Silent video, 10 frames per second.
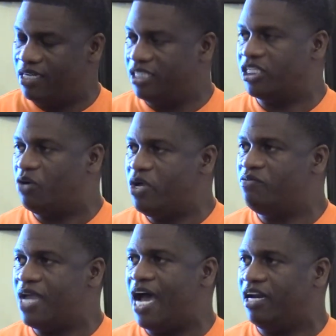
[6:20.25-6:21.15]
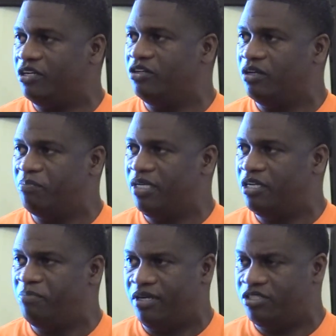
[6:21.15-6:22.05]
the things that we've got to
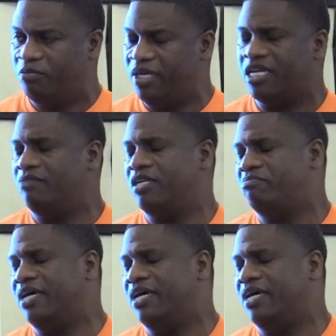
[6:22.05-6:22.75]
do to become the